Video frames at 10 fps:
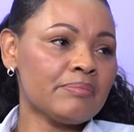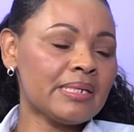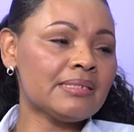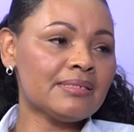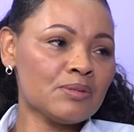
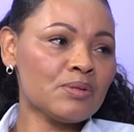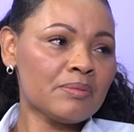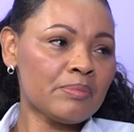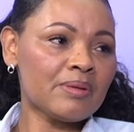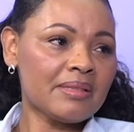But it's not
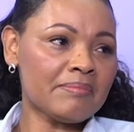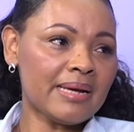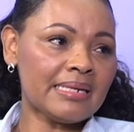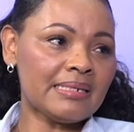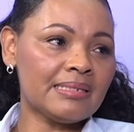about the
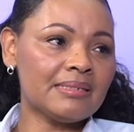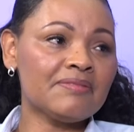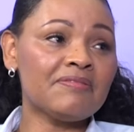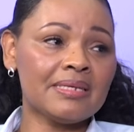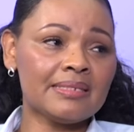money, it's
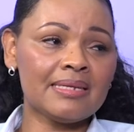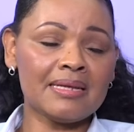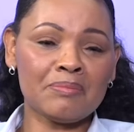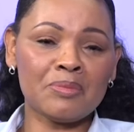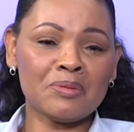firstly
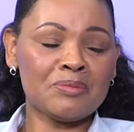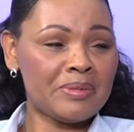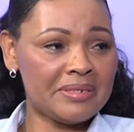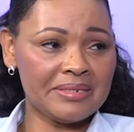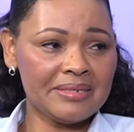about
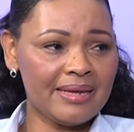patient